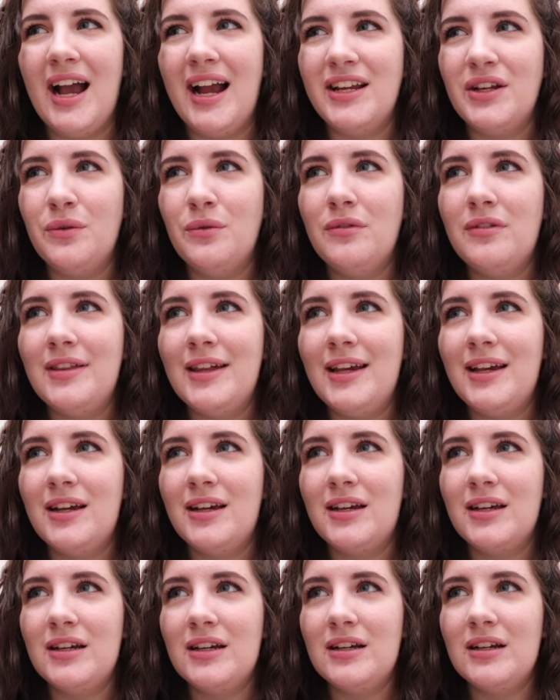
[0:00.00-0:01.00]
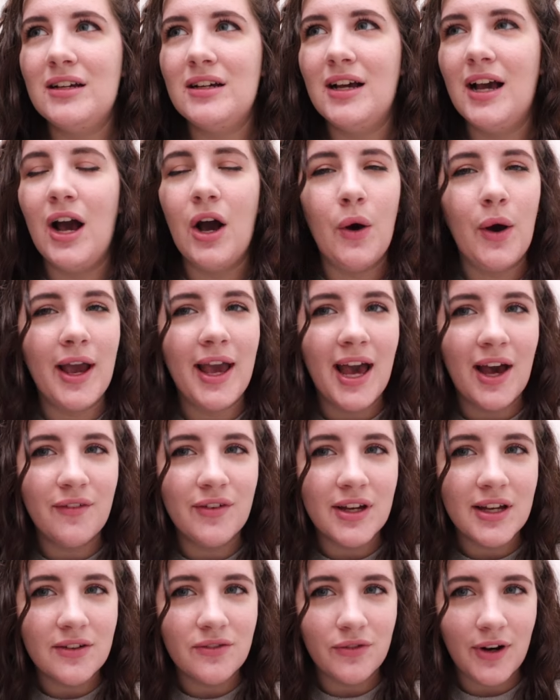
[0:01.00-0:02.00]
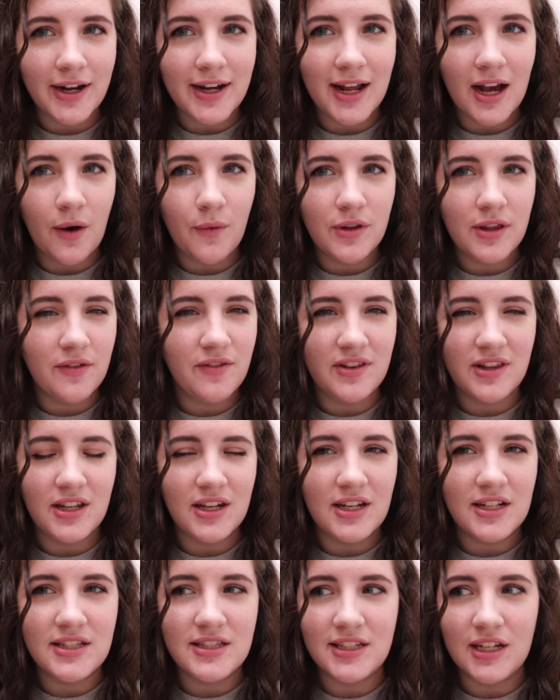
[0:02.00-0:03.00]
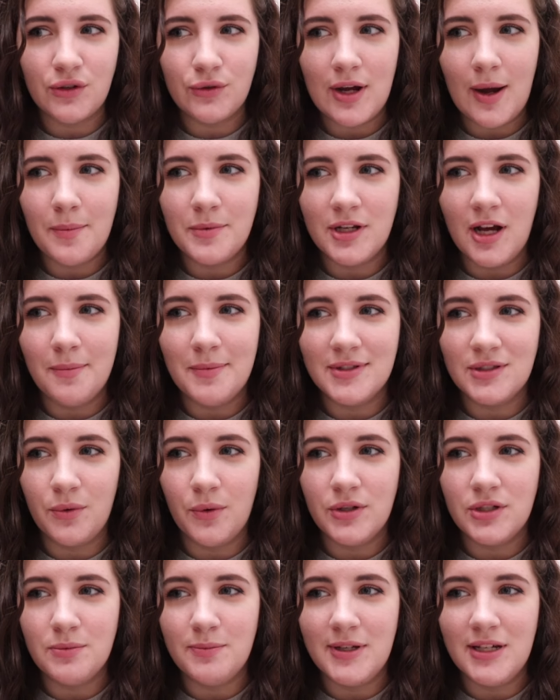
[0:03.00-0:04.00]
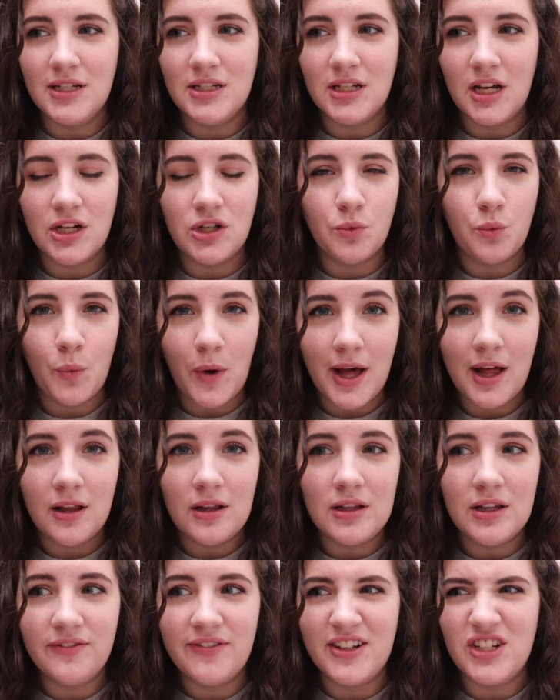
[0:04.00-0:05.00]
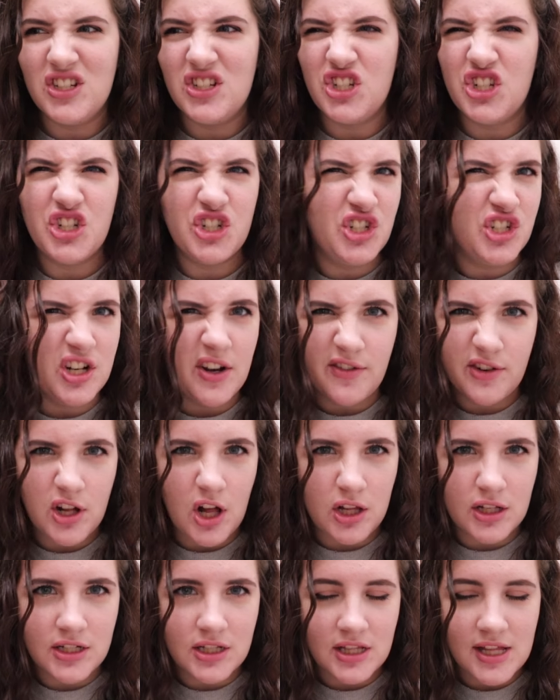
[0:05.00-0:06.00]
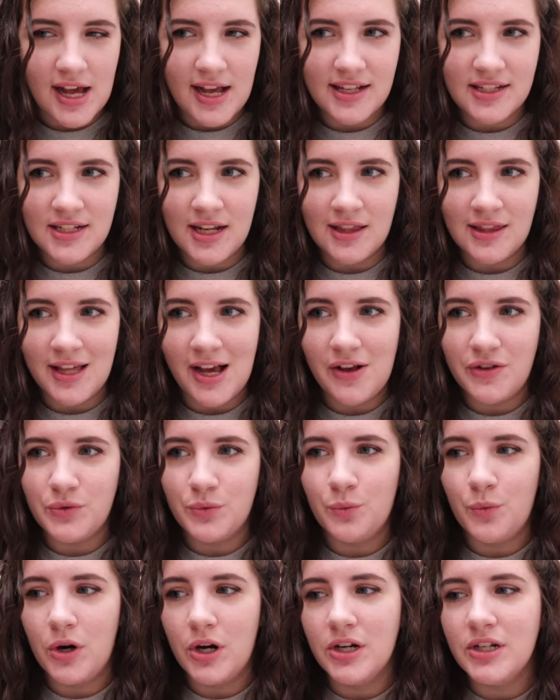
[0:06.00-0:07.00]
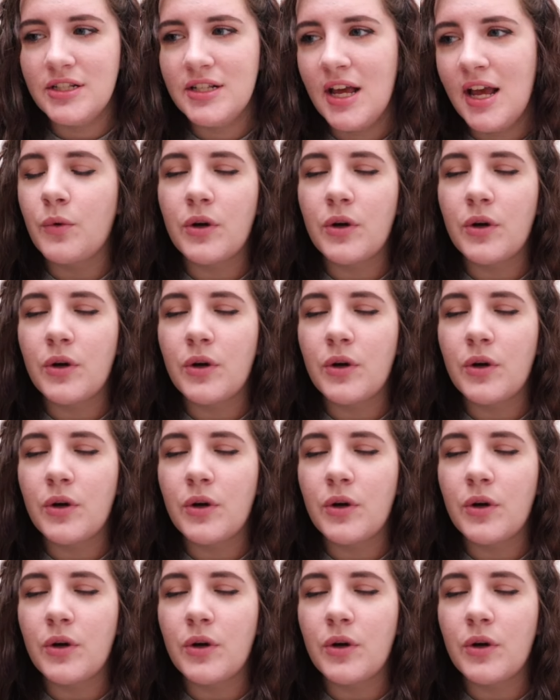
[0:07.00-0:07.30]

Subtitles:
don't think how I have it right now with everything that needs to get wrapped up is going to be done well if I just shove it all into the last 10,000 words.